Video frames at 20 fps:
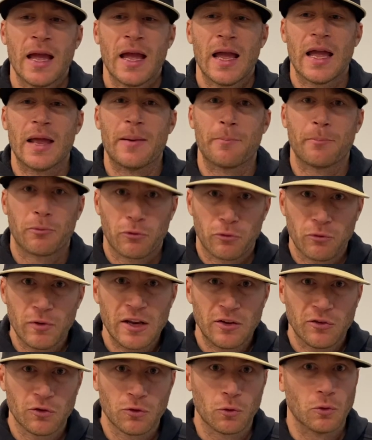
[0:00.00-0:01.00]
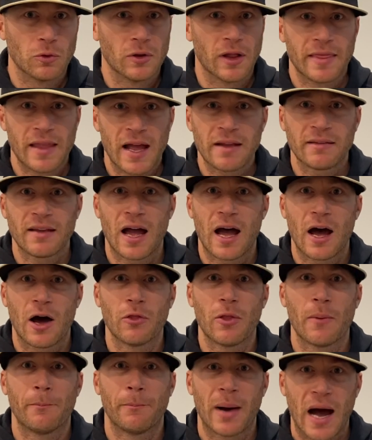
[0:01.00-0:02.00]
in preschool, and that's how
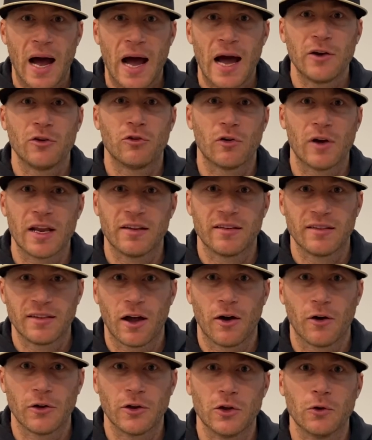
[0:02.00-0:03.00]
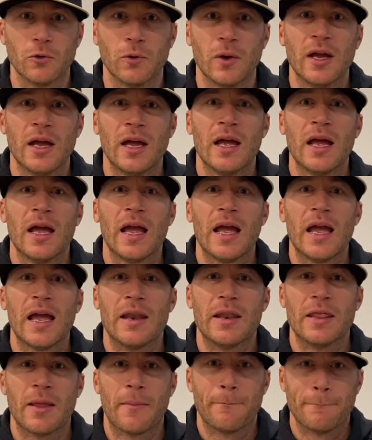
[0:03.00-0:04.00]
the Padres tell you
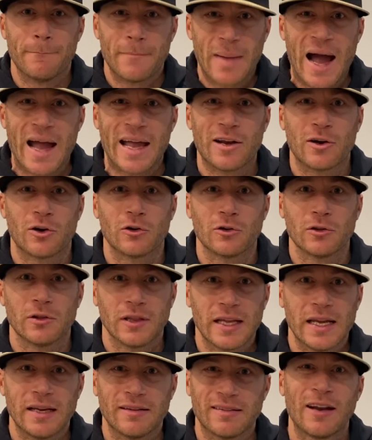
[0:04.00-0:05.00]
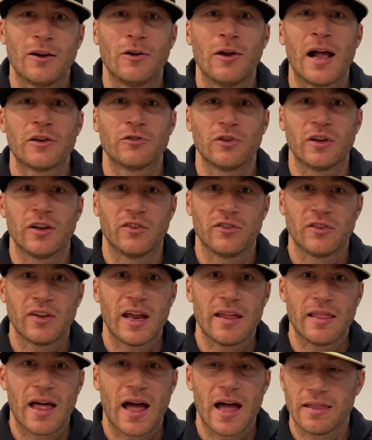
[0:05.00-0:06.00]
in the minor leagues. They don't actually
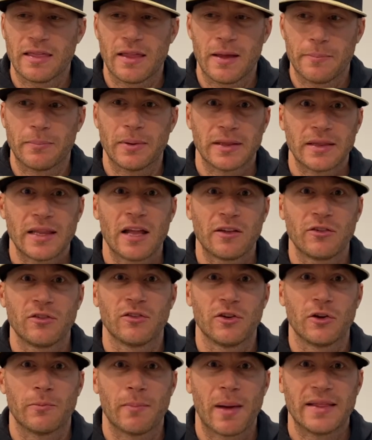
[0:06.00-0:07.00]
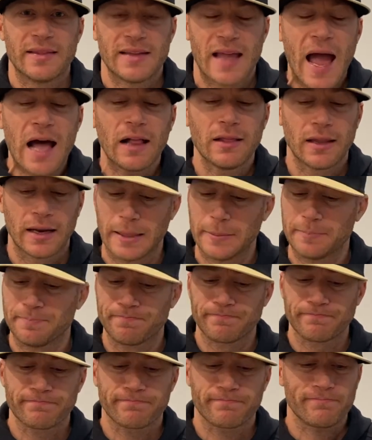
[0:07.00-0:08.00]
say that, but that's your mentality.
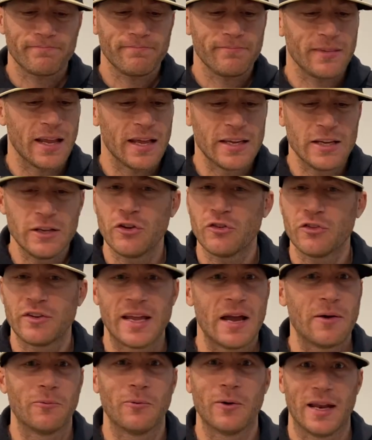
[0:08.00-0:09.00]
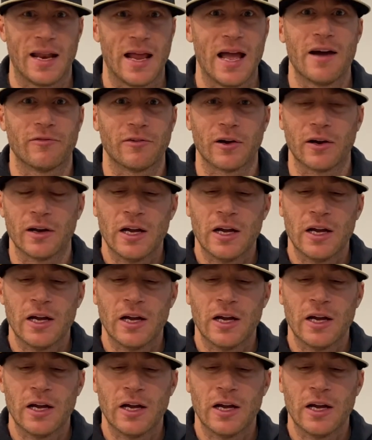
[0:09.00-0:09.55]
You just get whatever,